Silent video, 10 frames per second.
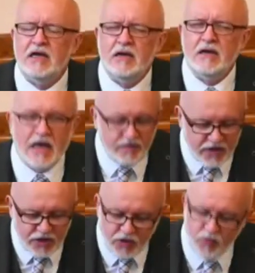and the
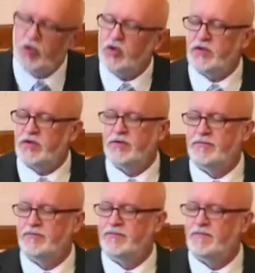new earth.
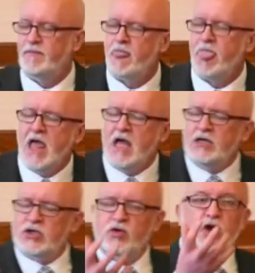
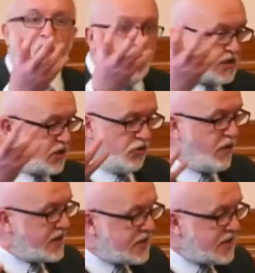So God has already